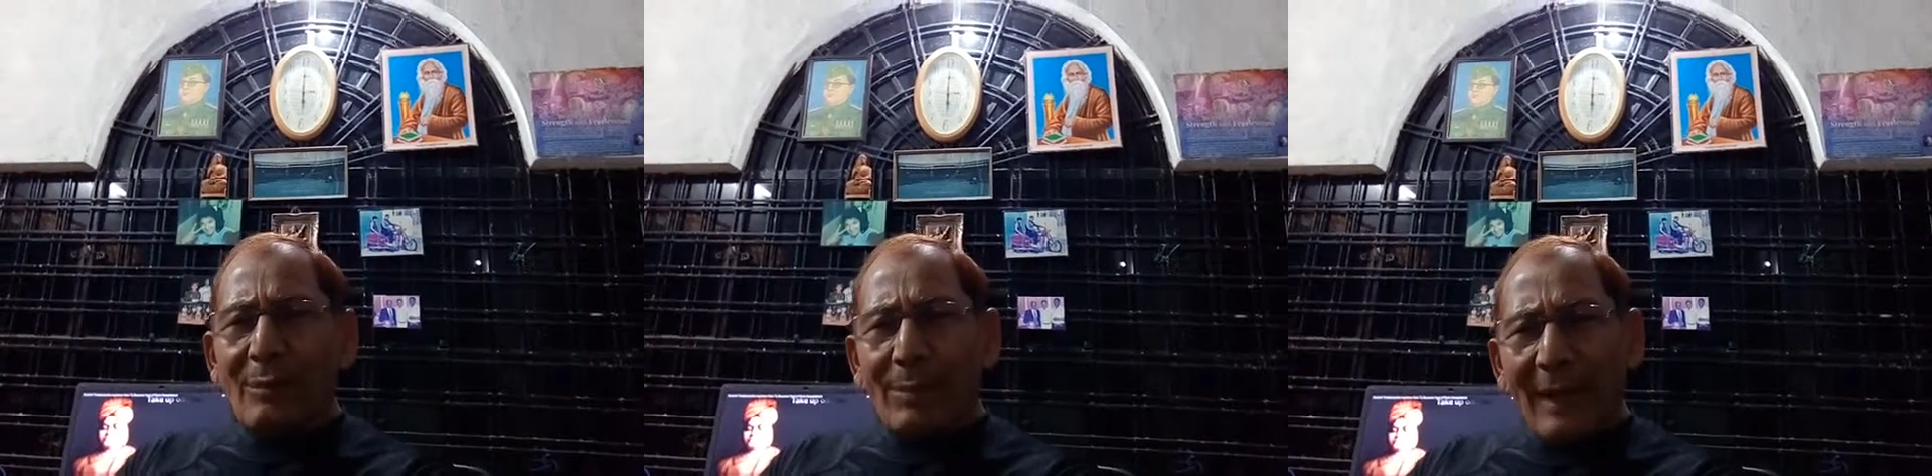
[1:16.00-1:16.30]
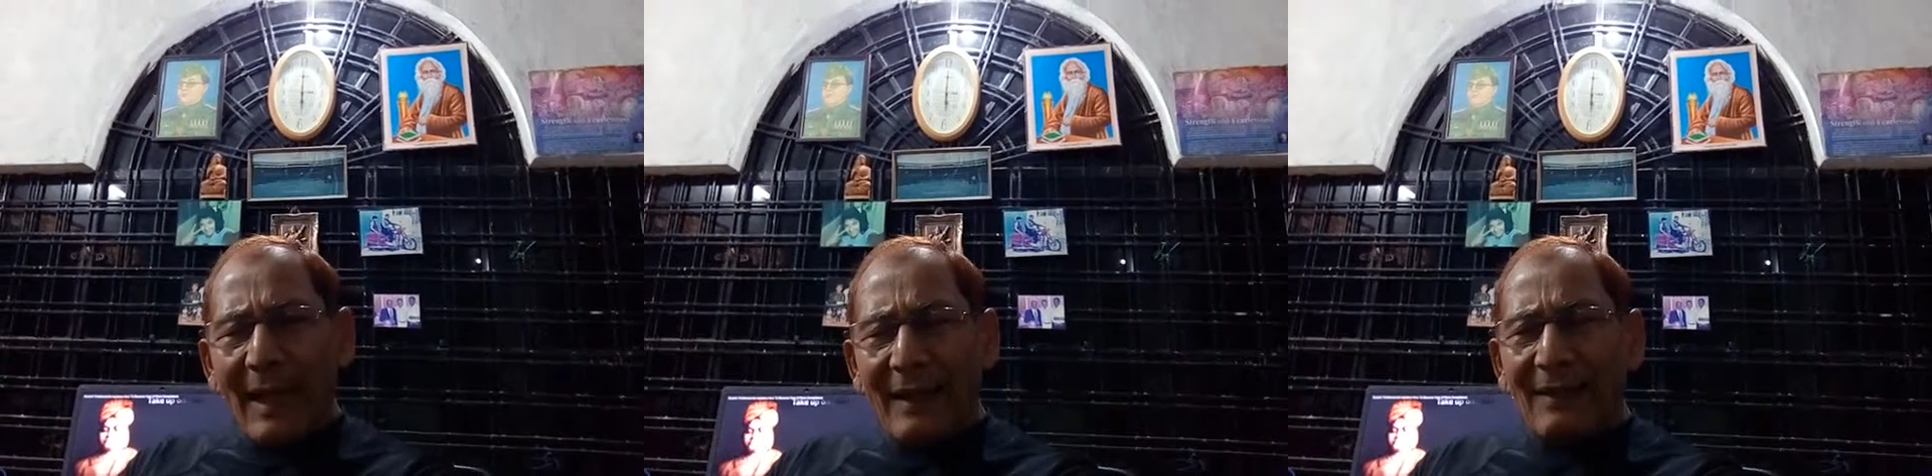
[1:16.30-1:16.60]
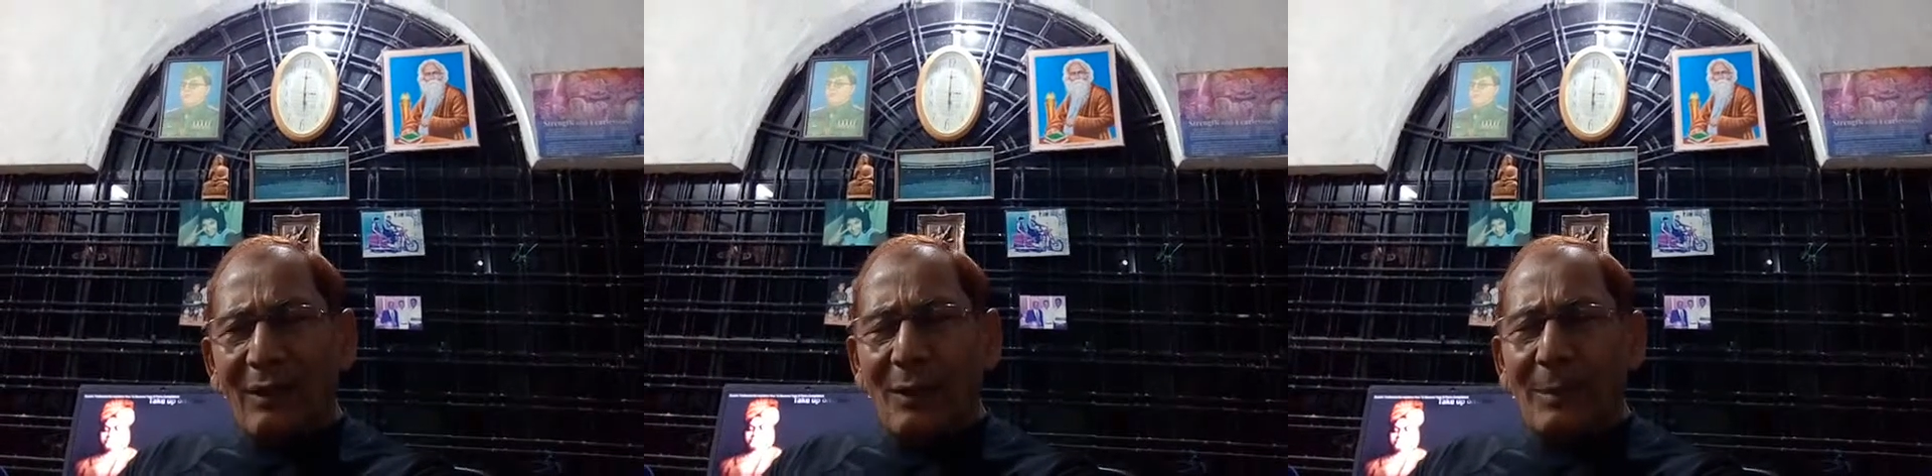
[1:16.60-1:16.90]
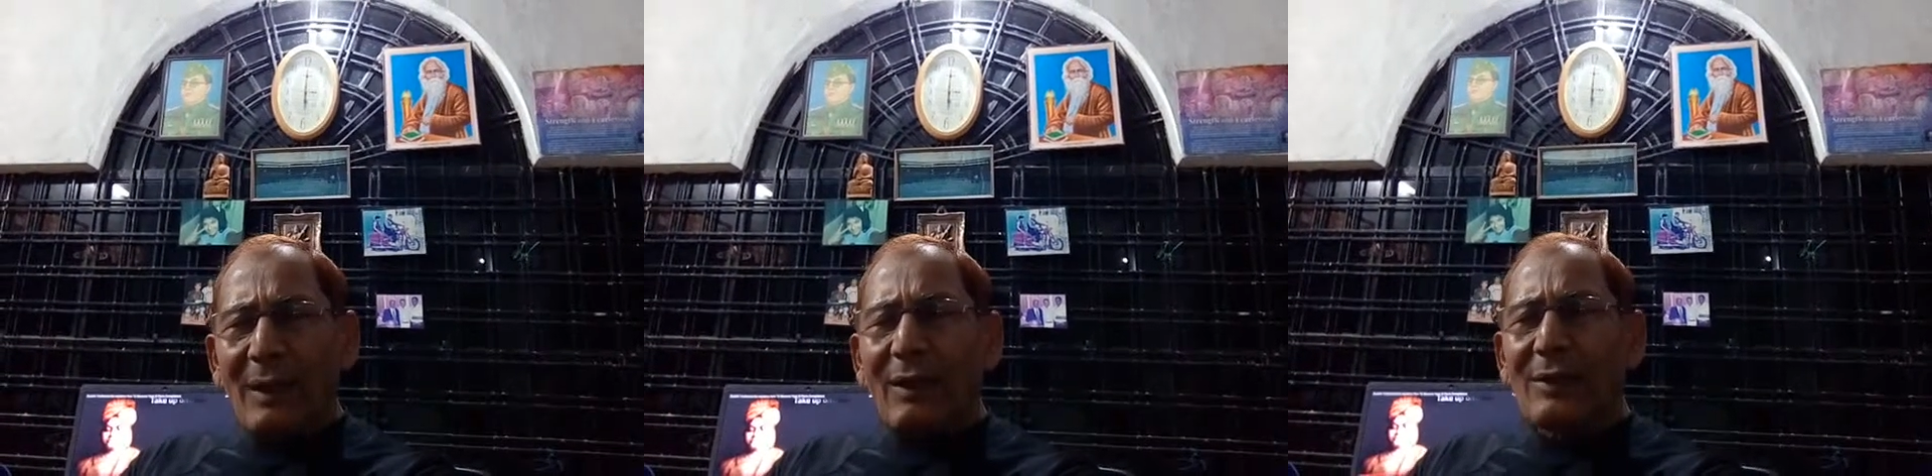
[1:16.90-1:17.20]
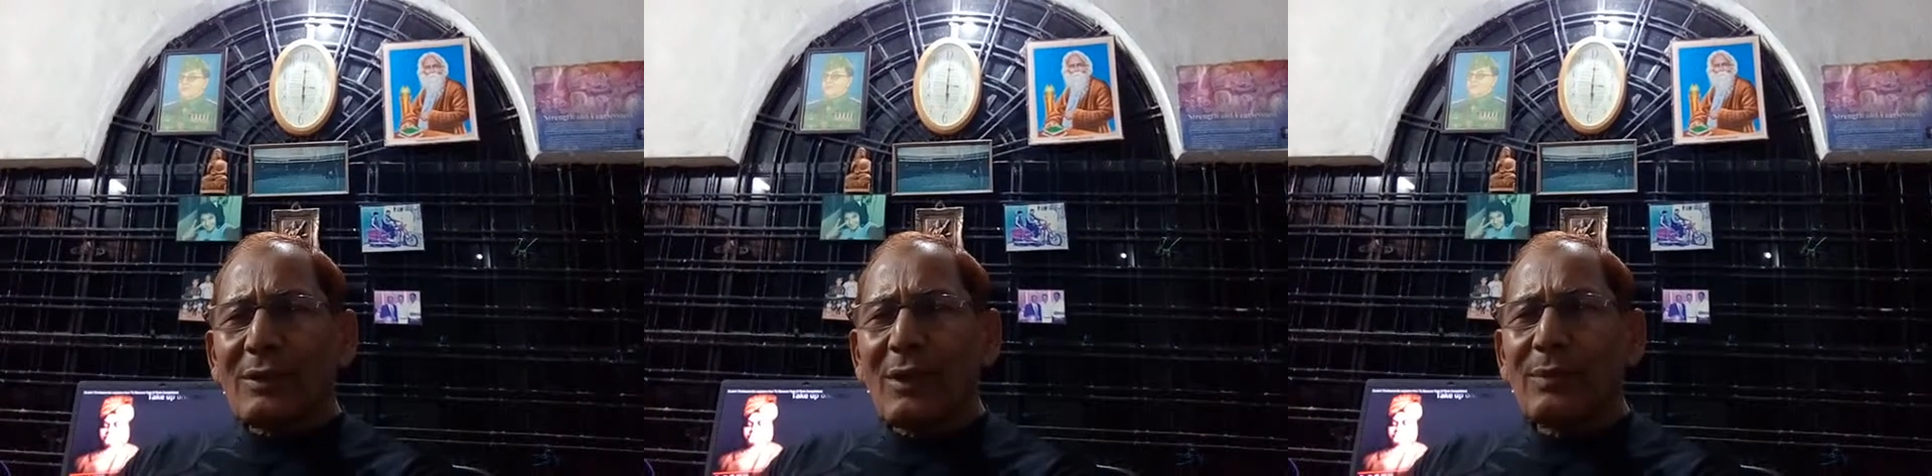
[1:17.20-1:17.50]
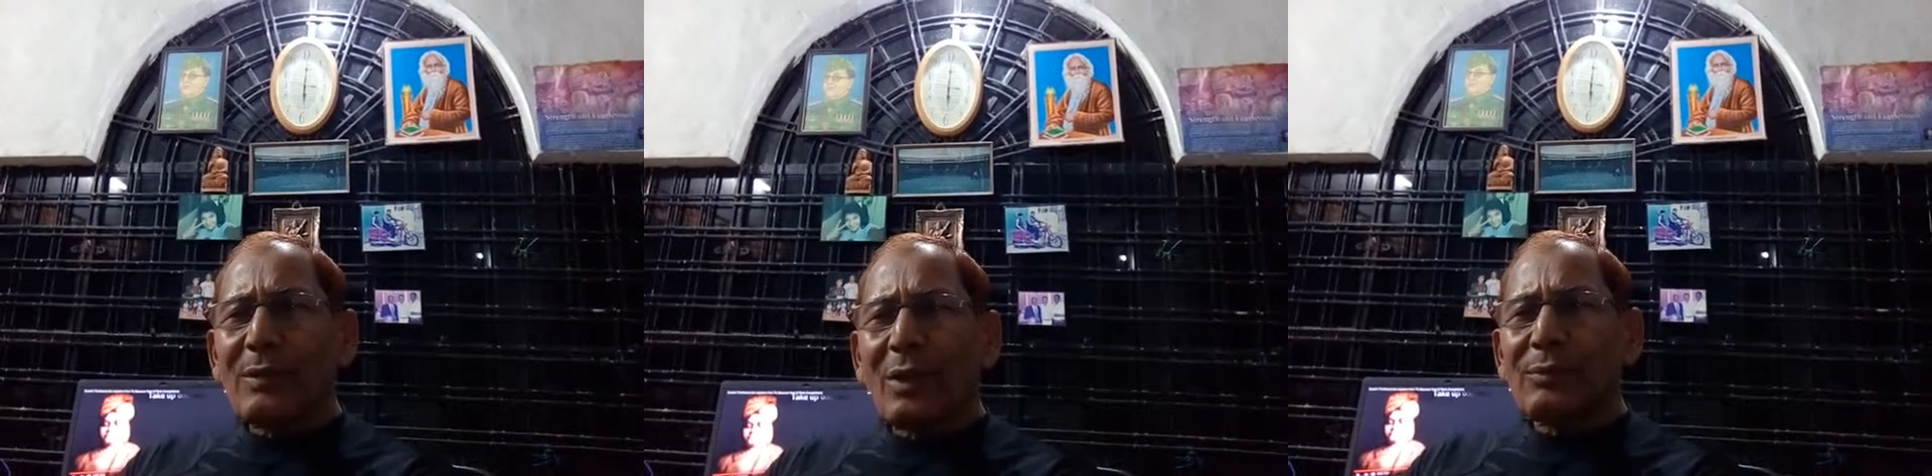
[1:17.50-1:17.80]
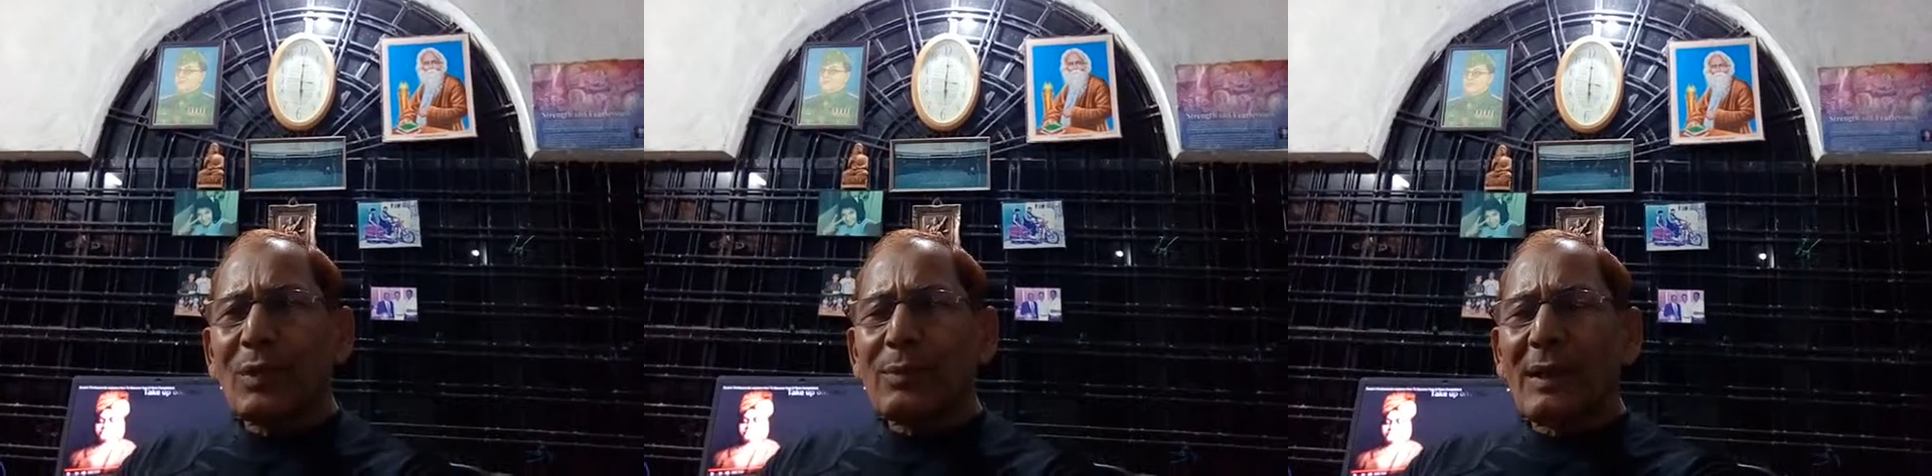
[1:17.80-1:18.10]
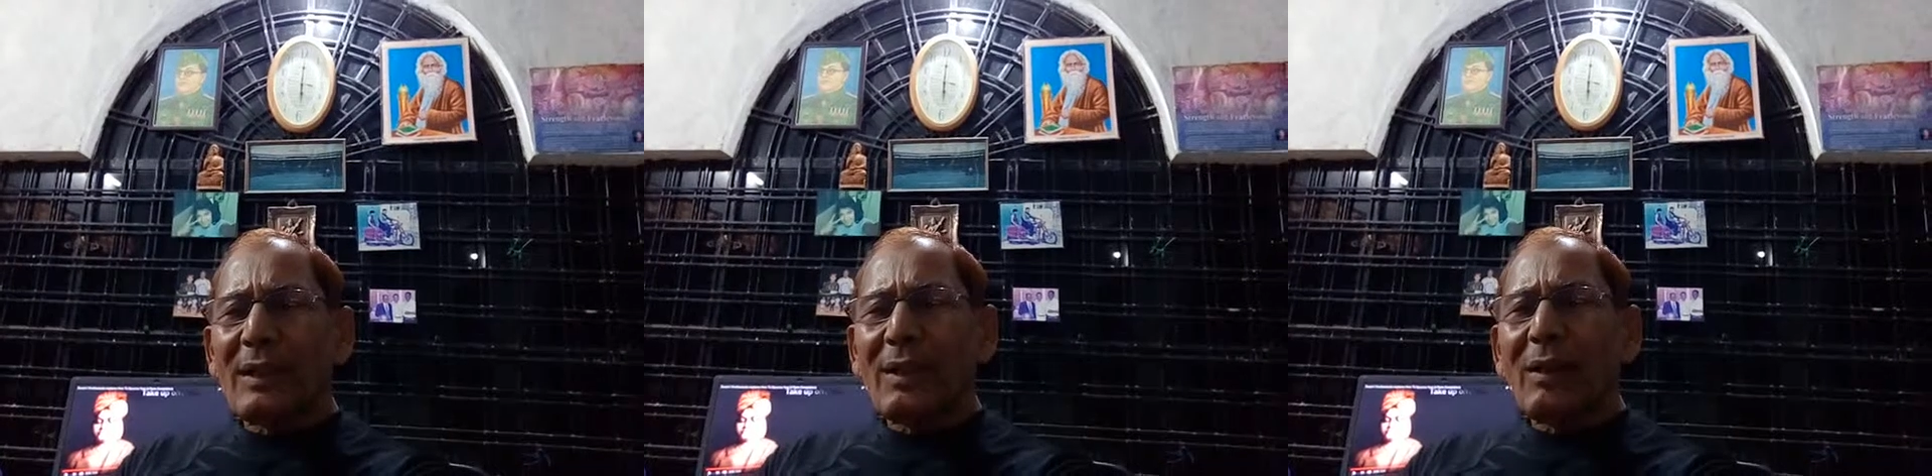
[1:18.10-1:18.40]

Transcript: plan or because of not fulfilling